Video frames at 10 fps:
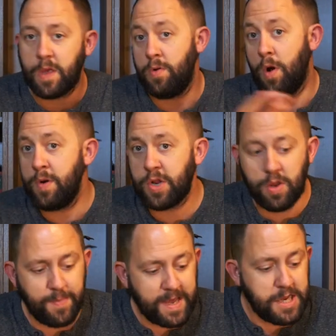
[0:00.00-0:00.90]
And no, it's not
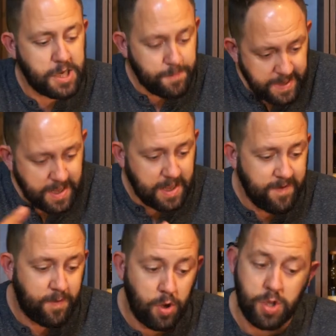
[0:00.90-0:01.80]
the biggest speaker
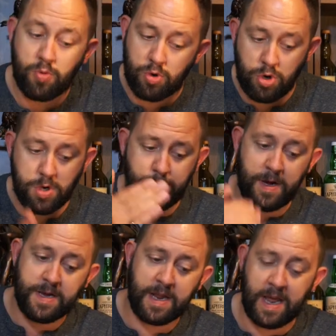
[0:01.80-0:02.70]
they've got. You could
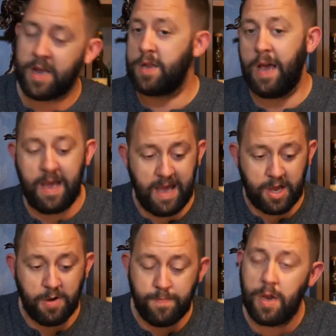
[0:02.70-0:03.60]
buy an
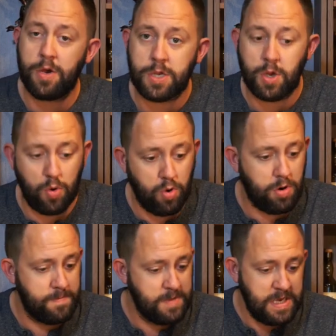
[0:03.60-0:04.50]
Echo Plus
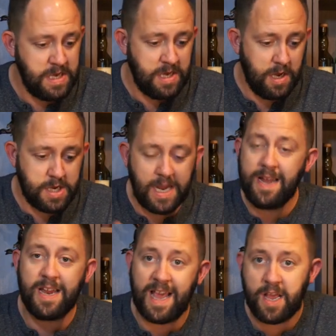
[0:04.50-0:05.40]
or a
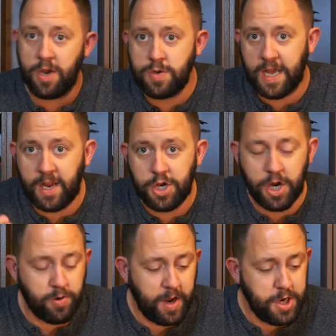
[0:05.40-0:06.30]
standard Echo 2nd
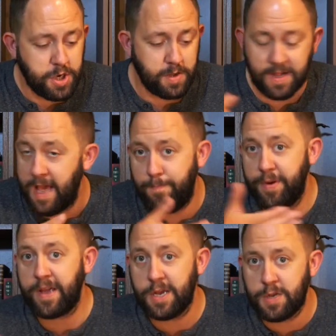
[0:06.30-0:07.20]
Generation. They're
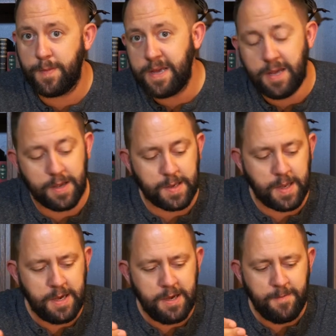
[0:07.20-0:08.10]
bigger speakers.
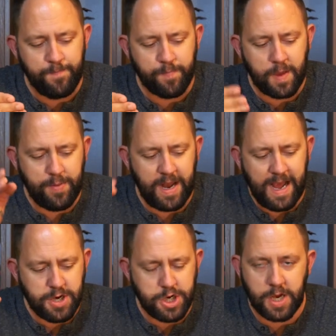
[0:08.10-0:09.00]
But
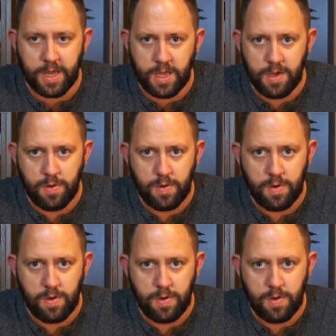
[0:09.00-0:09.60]
actually,